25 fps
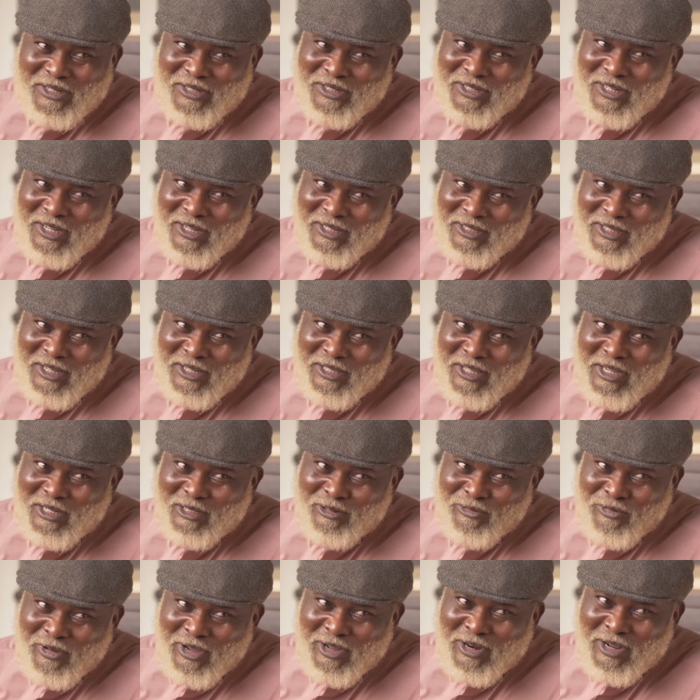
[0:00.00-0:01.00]
is ended
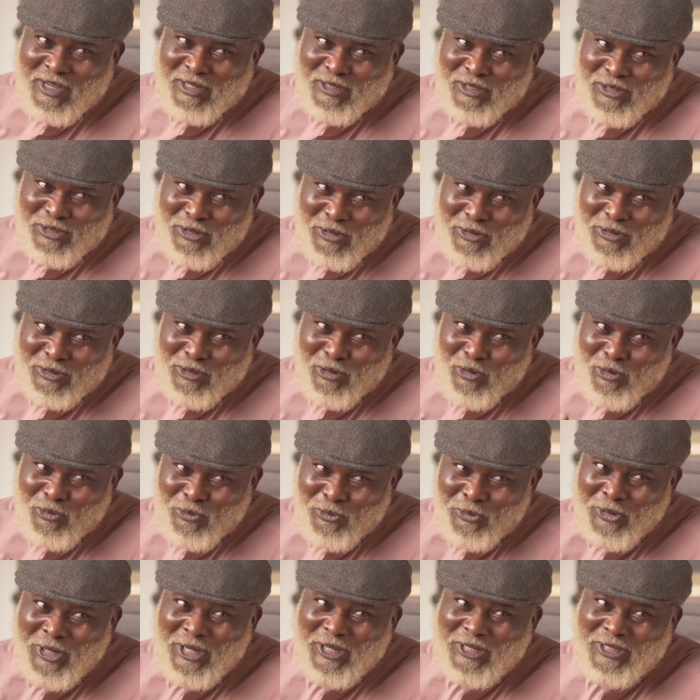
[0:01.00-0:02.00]
as far as Dr.
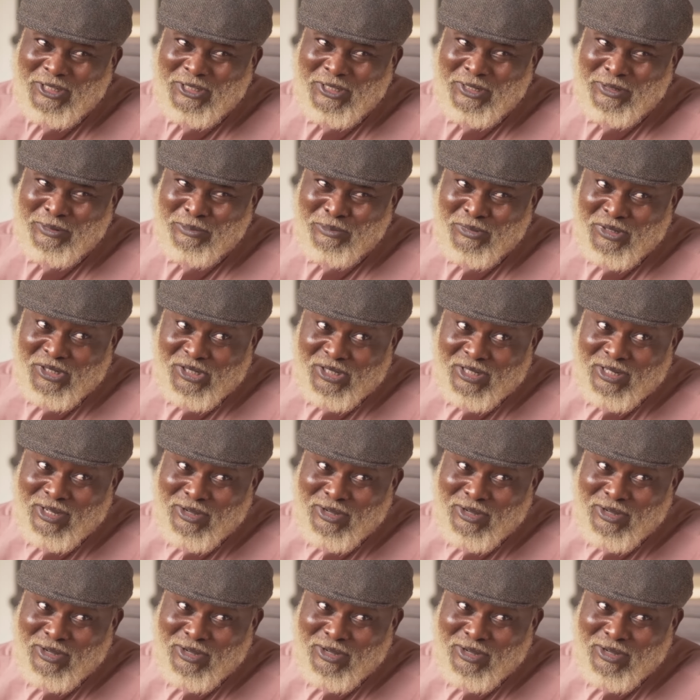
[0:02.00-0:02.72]
Wisdom is